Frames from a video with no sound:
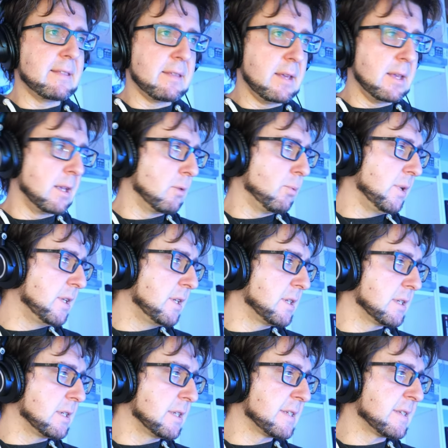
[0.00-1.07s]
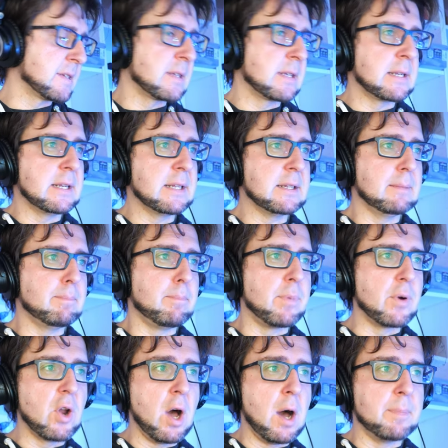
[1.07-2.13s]
a thing. We did this little
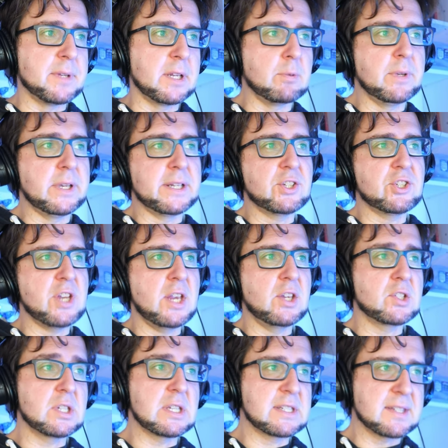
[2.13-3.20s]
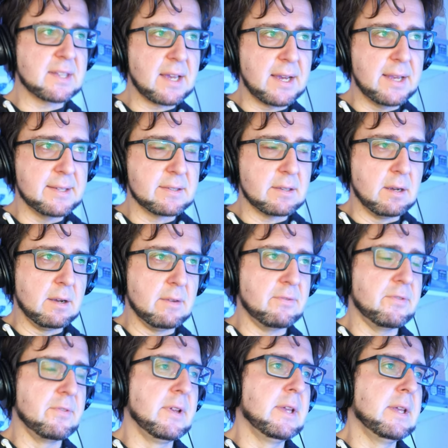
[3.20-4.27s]
blob that we can change the size of.
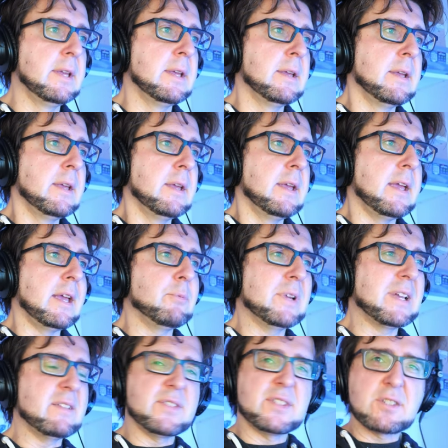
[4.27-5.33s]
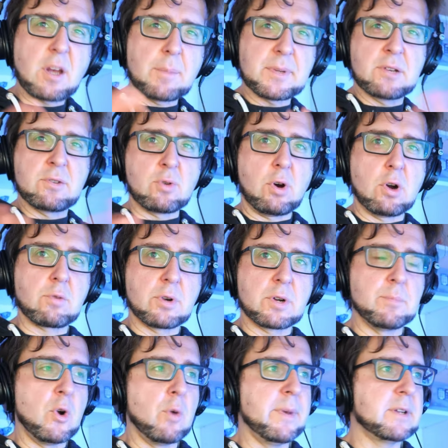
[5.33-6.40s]
And we kind of stopped at an
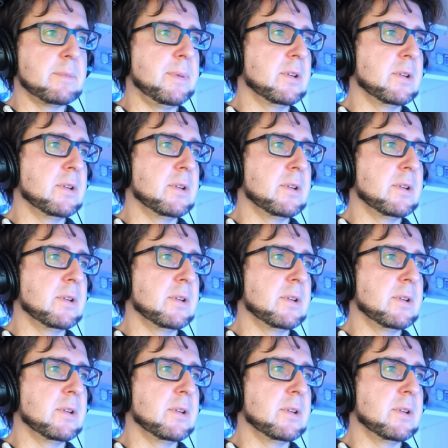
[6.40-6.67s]
awkward moment